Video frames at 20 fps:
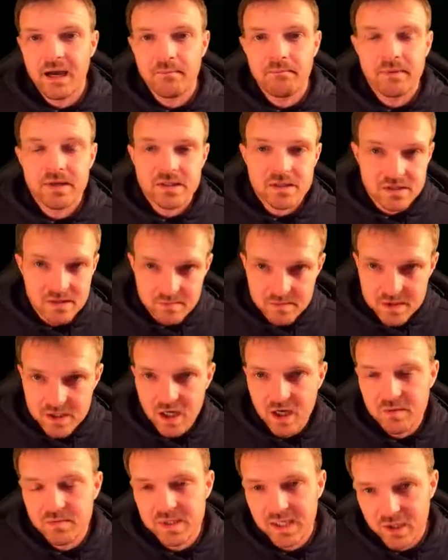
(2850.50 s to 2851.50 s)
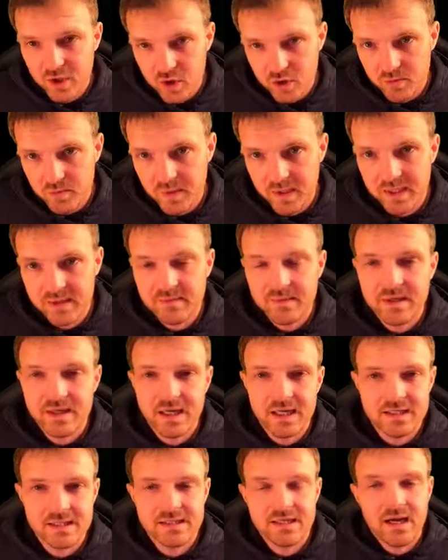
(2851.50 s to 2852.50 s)
but sometimes it could be,
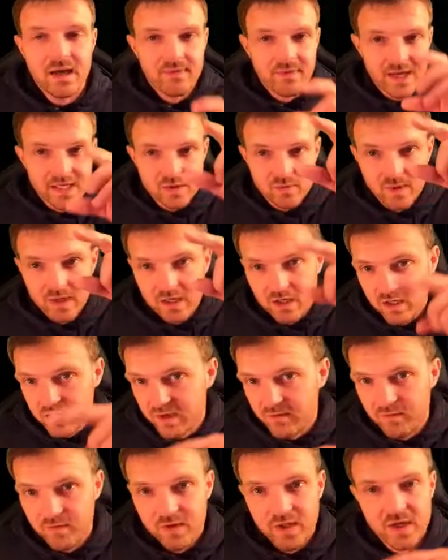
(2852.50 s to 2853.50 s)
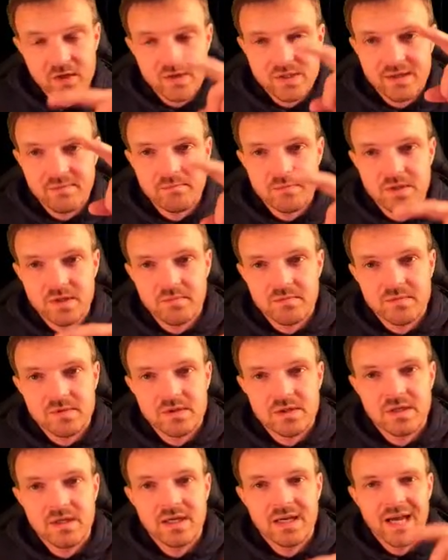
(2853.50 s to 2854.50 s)
and that's where looking for those
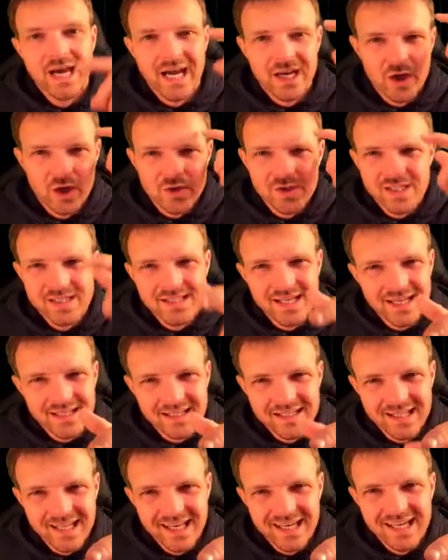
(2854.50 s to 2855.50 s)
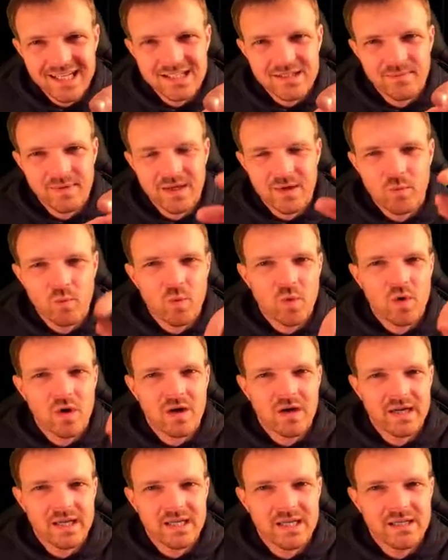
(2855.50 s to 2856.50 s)
symptoms and understanding the anatomy and
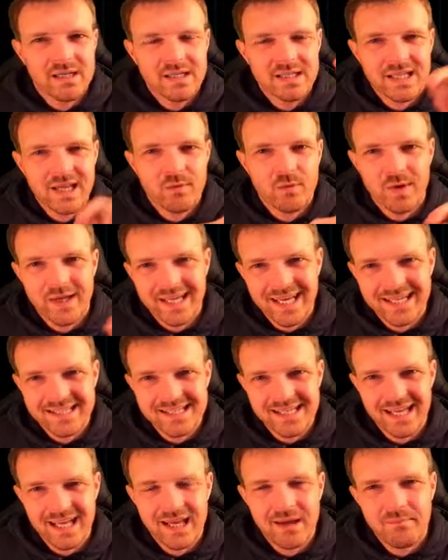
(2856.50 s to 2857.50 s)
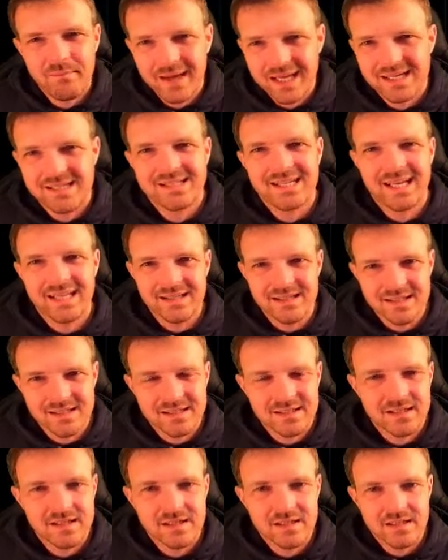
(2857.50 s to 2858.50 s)
why they would get it. It makes
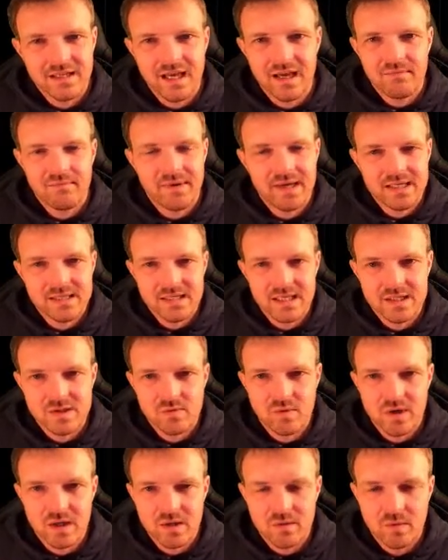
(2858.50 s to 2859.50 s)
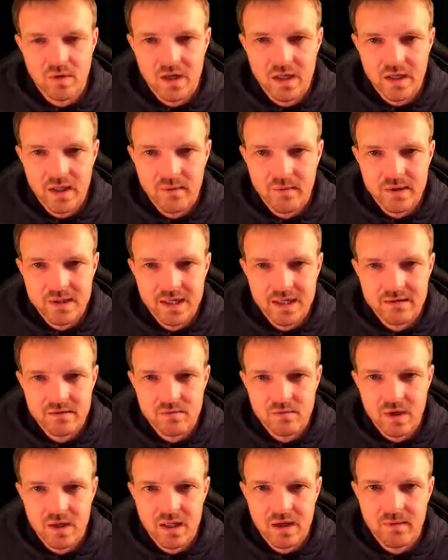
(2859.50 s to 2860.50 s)
sense. Yeah, it makes sense why they would
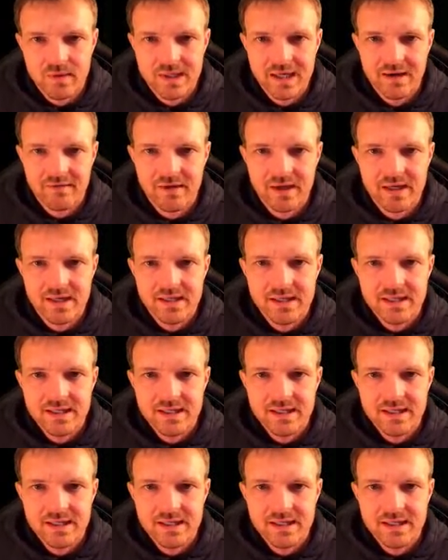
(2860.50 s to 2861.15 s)
have it.